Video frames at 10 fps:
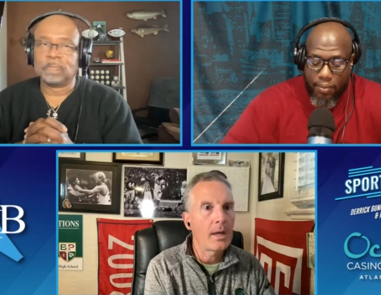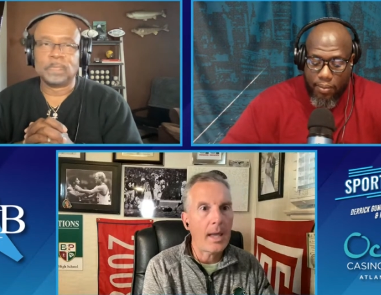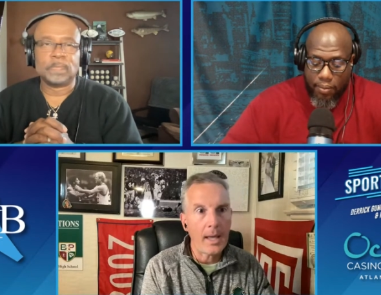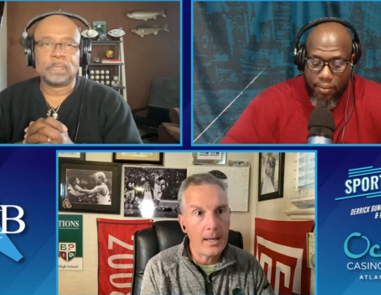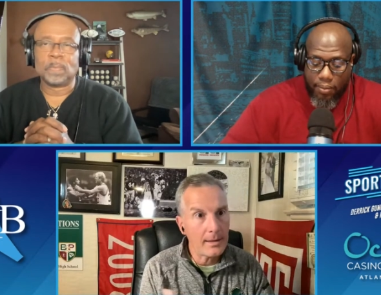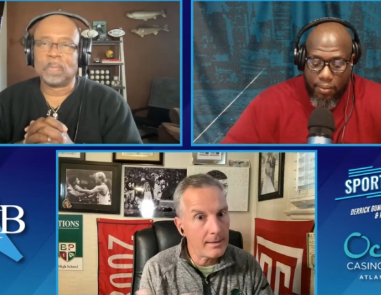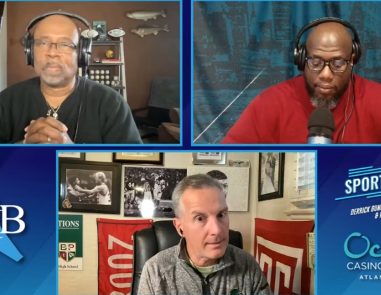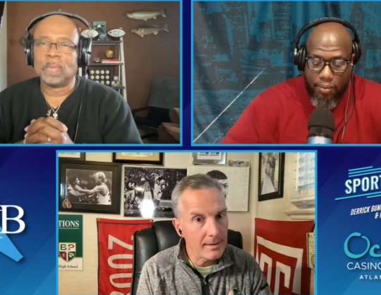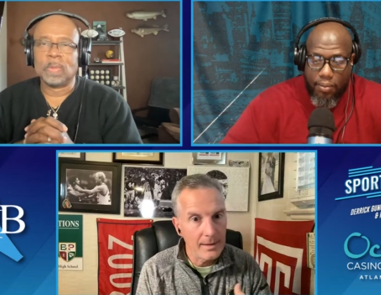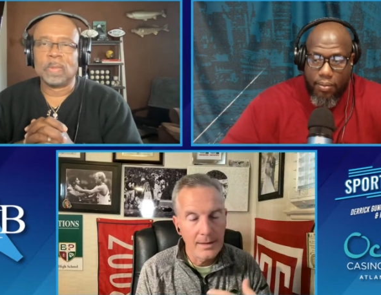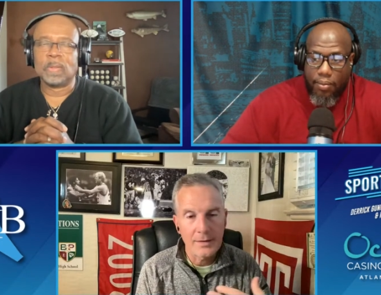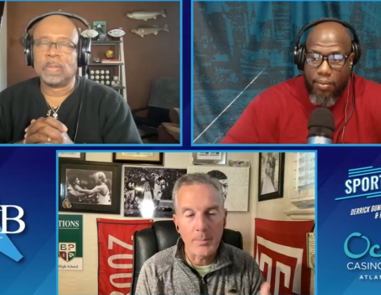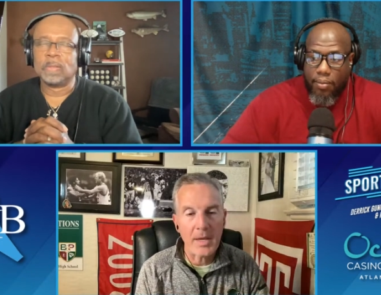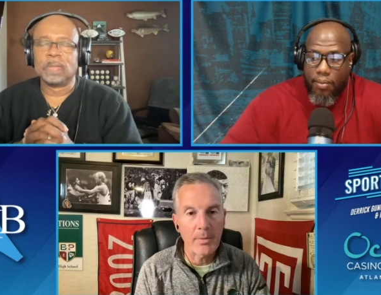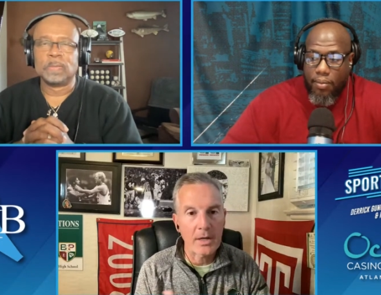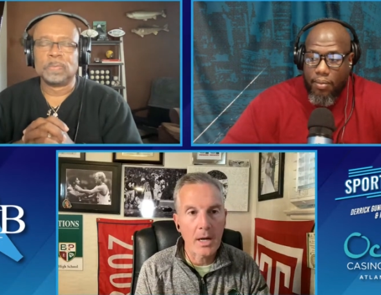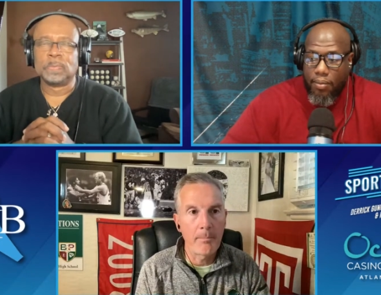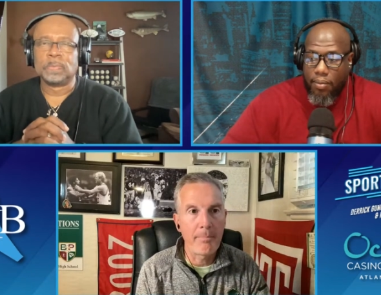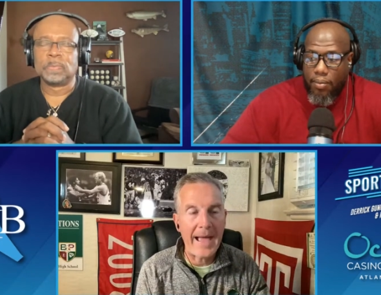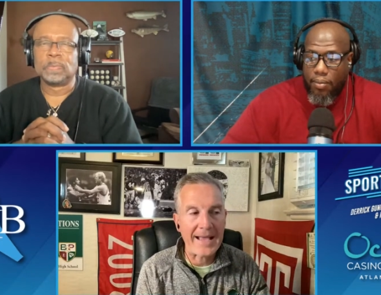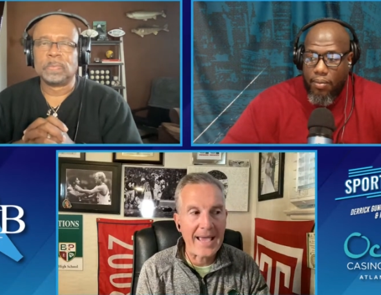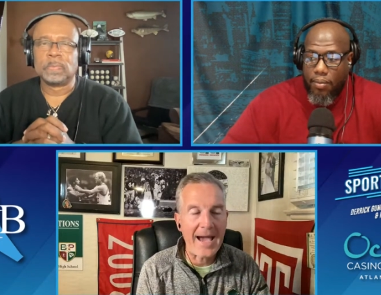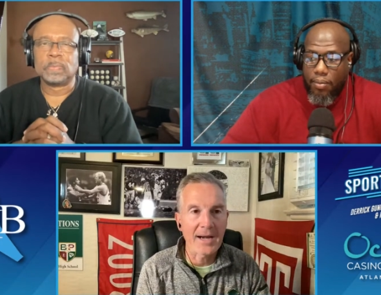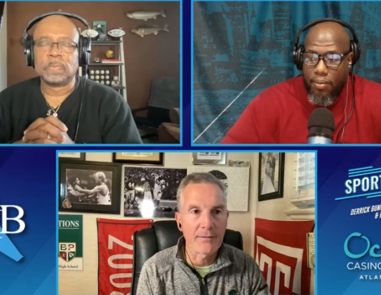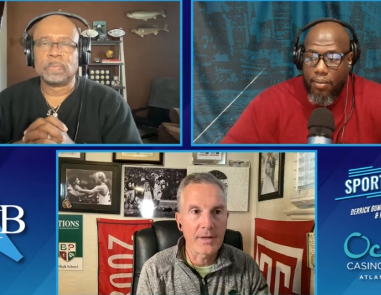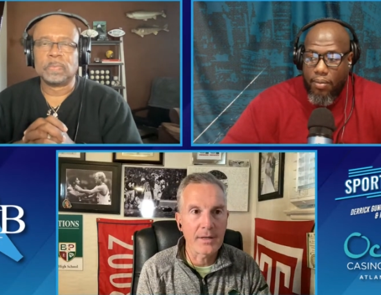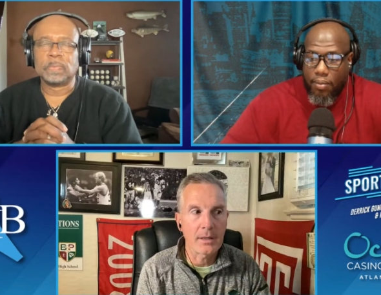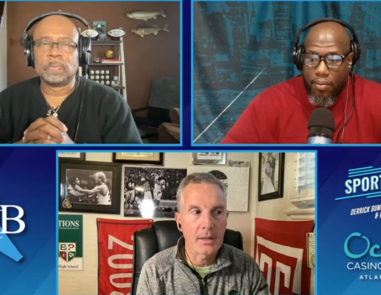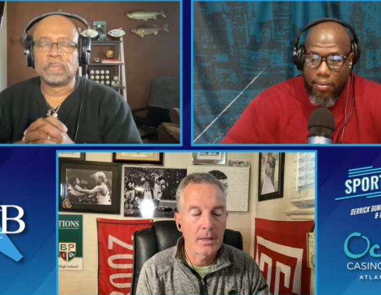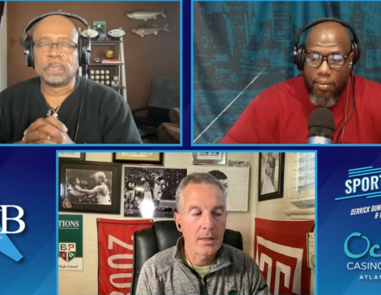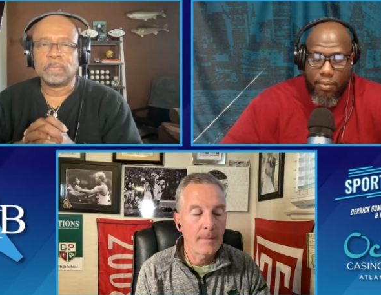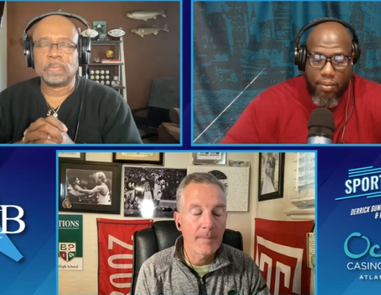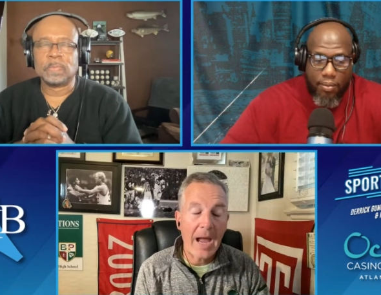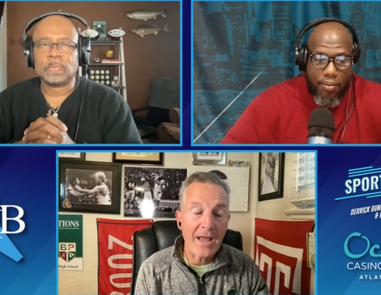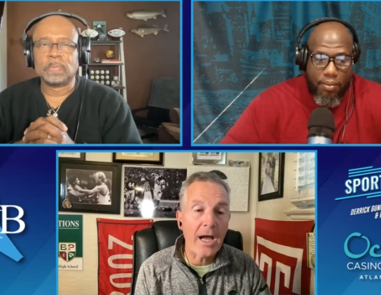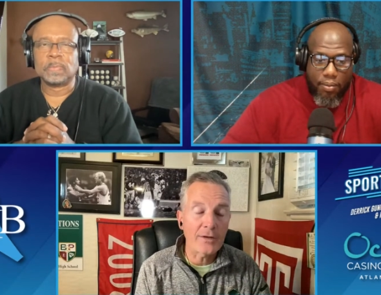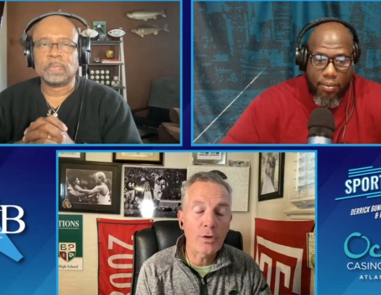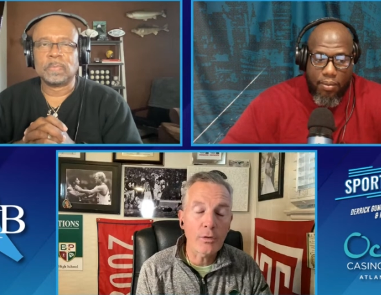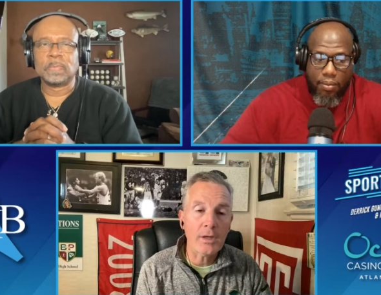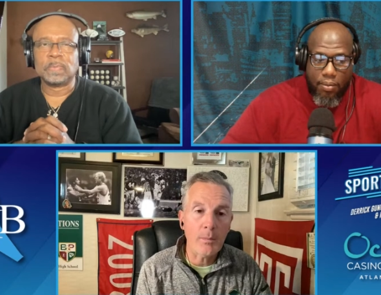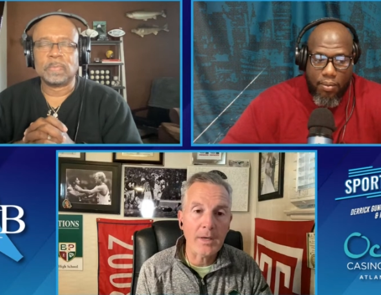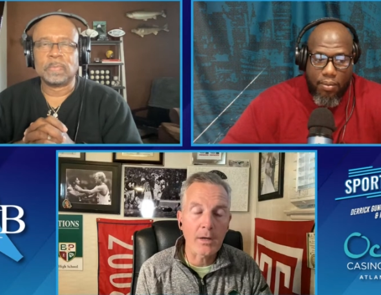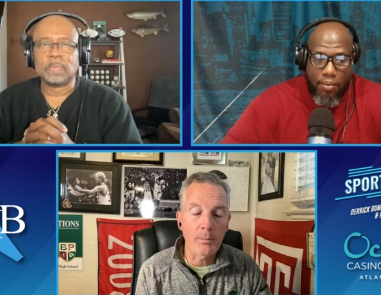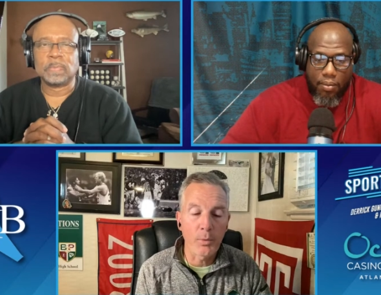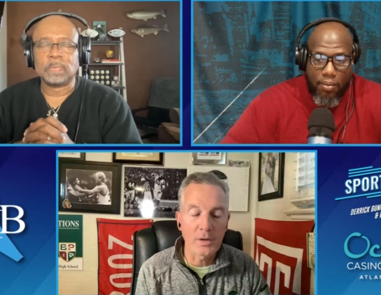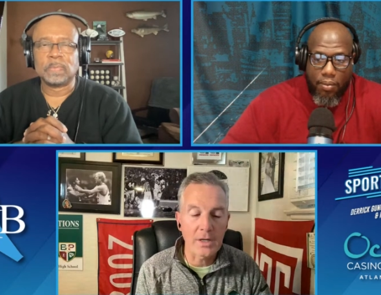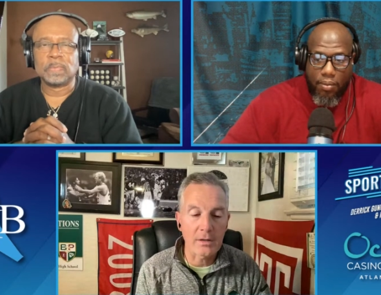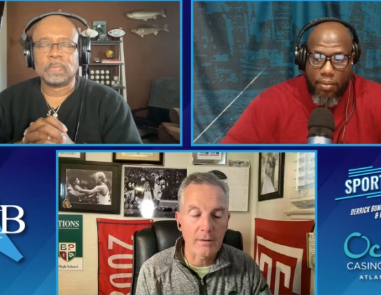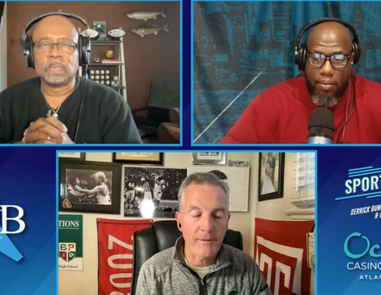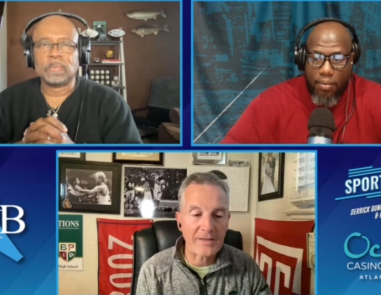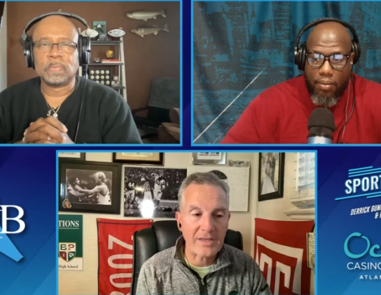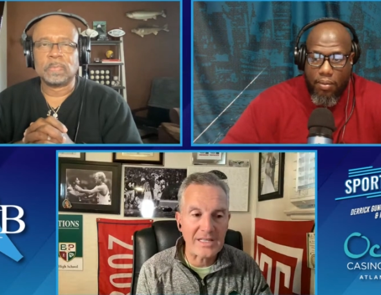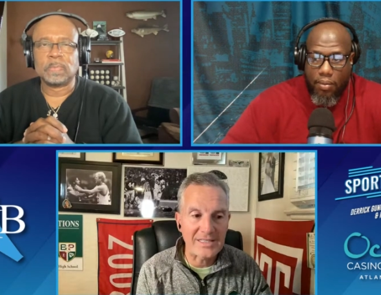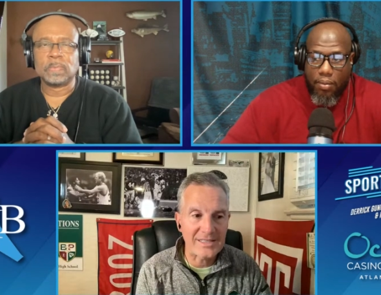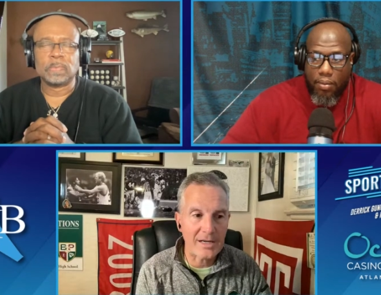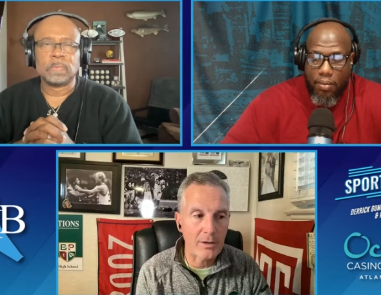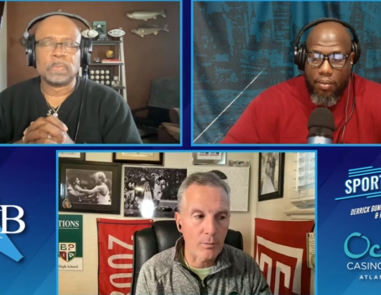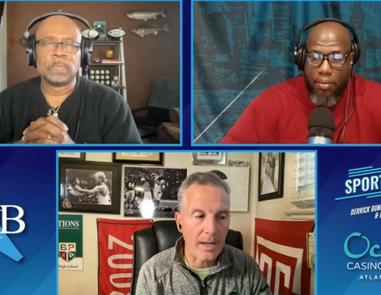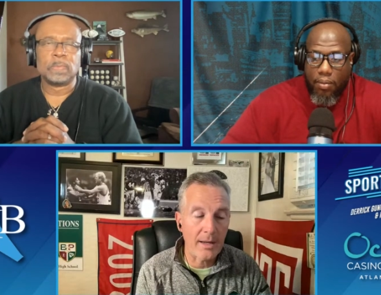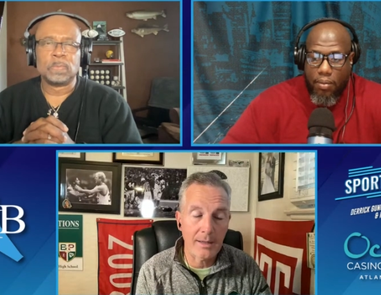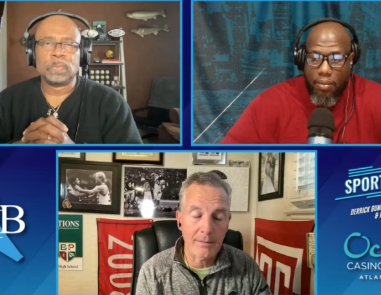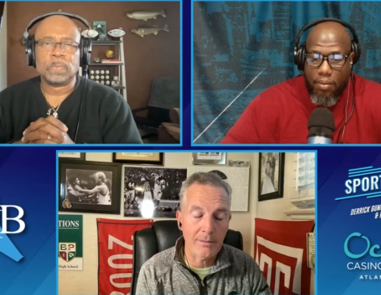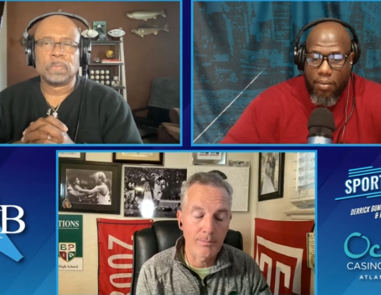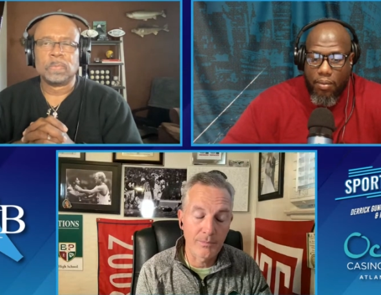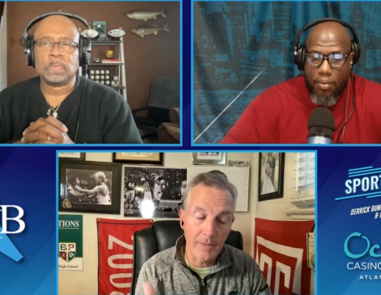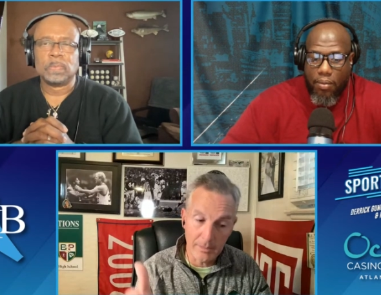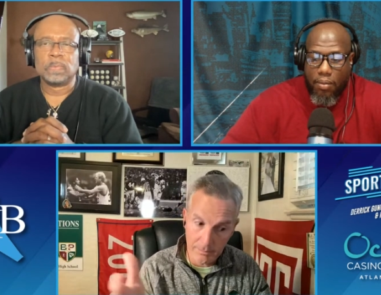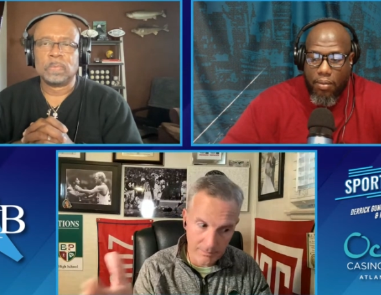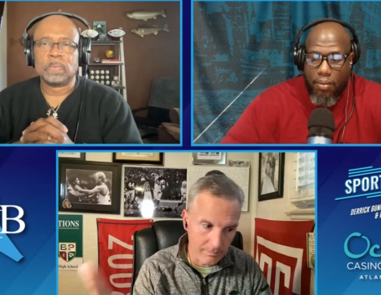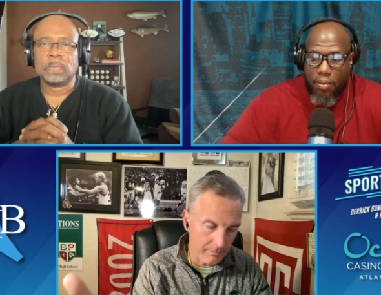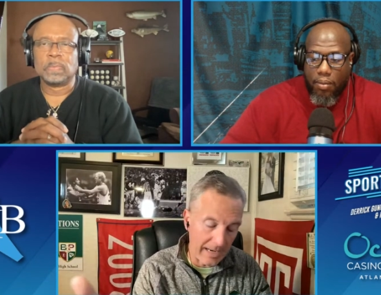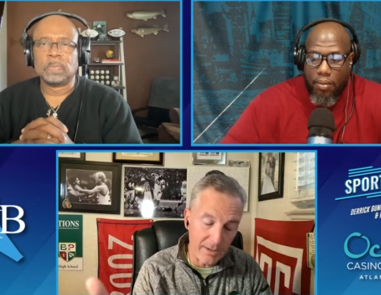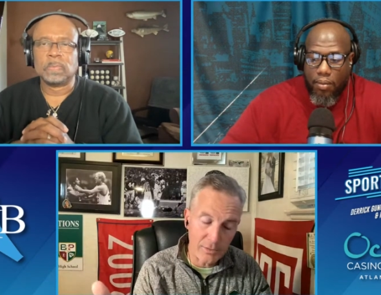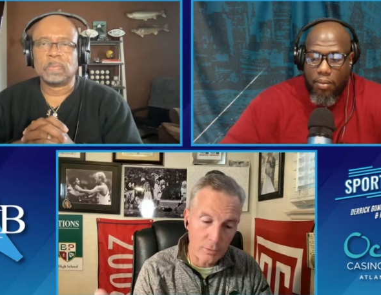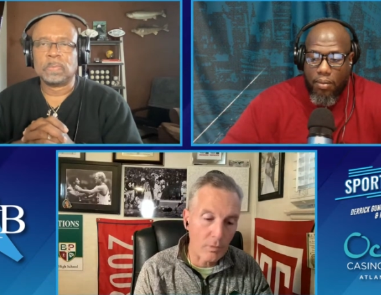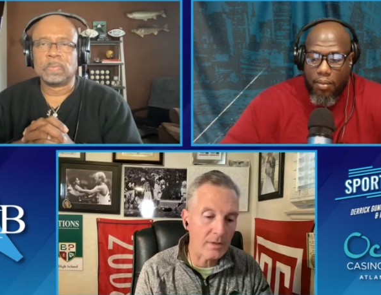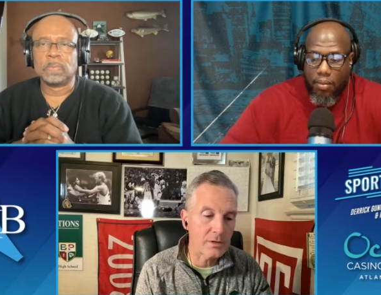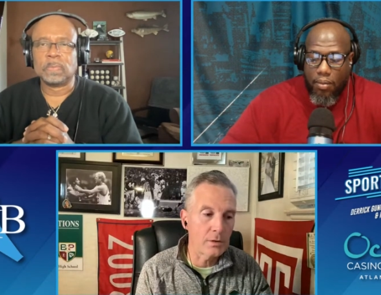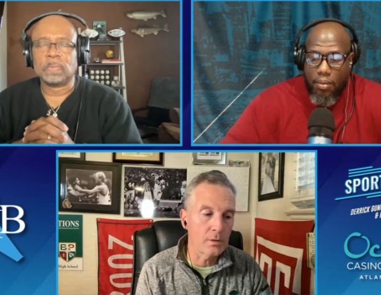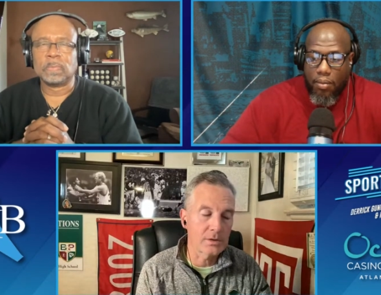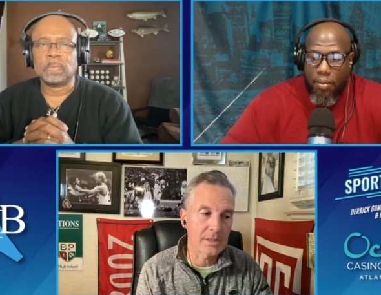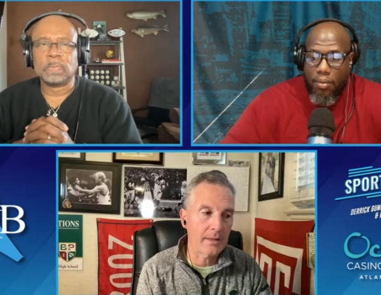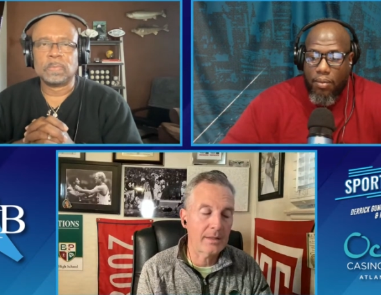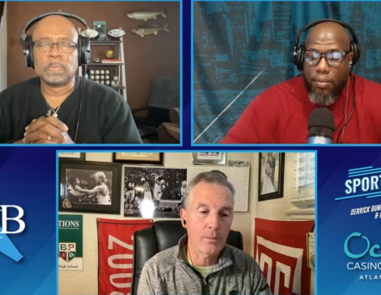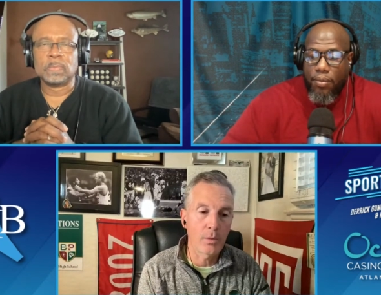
Speaker 1: And to be able to come back out of it, I do think you make a good point, Derek. The fact that he stuck around, and Barrett, you're right too. It's not like he